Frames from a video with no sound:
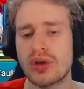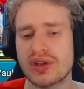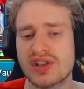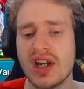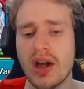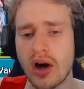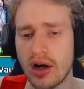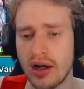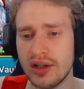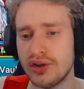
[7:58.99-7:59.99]
Wars,
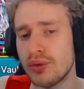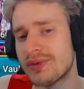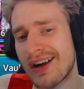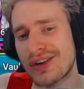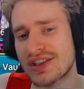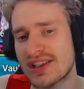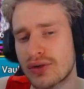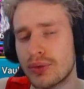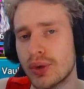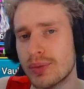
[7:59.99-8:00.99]
Doom Tower,
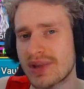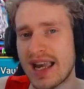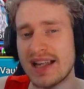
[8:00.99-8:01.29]
Secret Rooms,